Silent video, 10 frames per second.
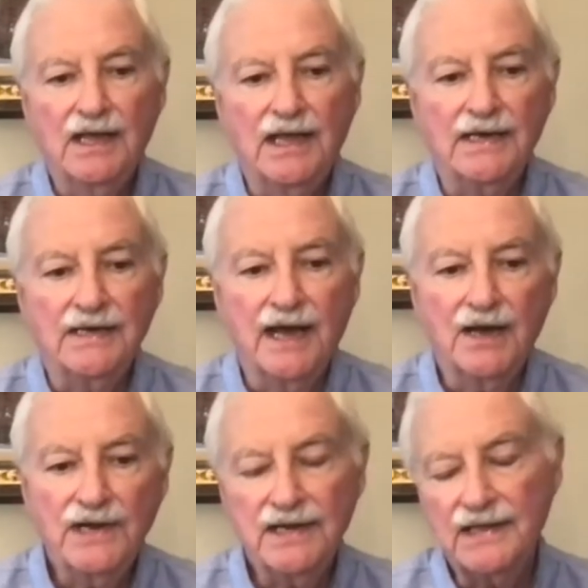and
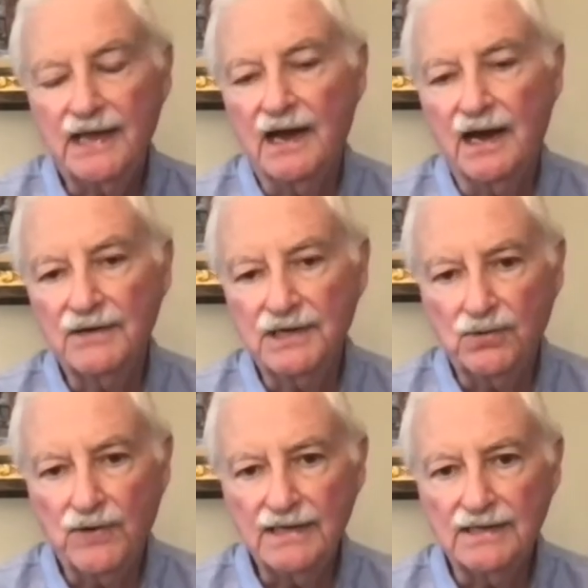now here they are in
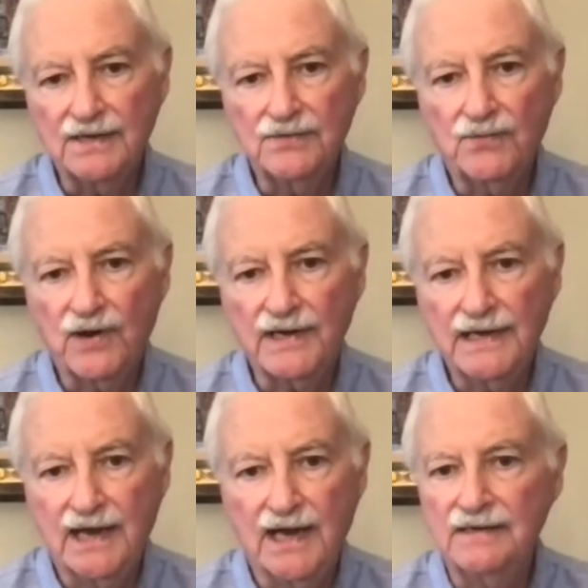New England
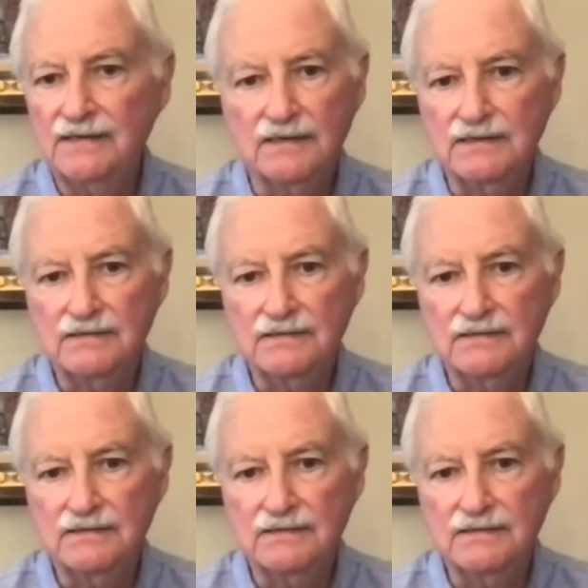working on